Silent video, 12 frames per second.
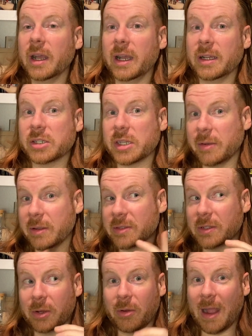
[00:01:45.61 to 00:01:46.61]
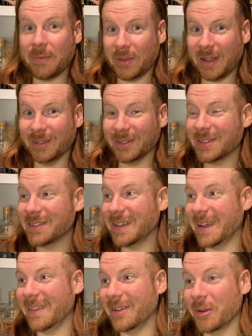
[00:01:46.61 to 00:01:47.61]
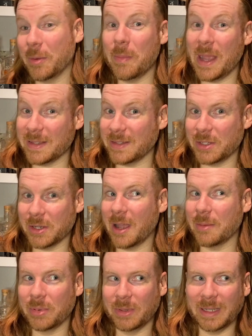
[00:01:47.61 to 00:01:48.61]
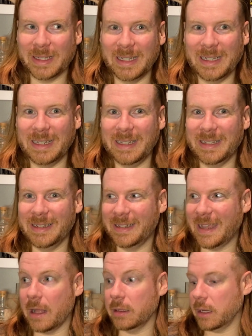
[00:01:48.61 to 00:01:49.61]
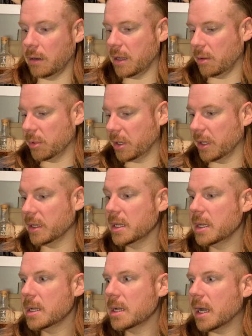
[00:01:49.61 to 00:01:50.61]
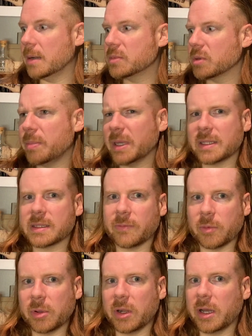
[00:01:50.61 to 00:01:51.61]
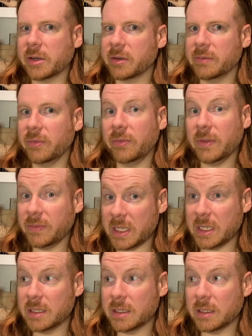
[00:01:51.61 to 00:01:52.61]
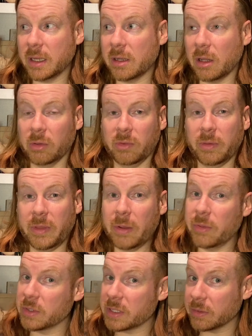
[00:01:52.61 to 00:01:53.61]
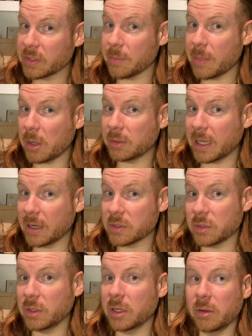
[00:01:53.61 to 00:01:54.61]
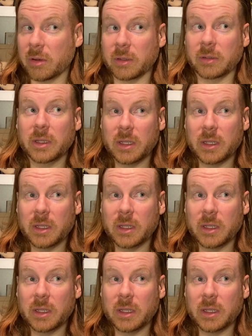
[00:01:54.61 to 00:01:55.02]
Shout outs to Craft Sellers. They're an amazing shop in Calgary, Alberta. So I picked this up for about $150 out there. There's still some out there, so you can go to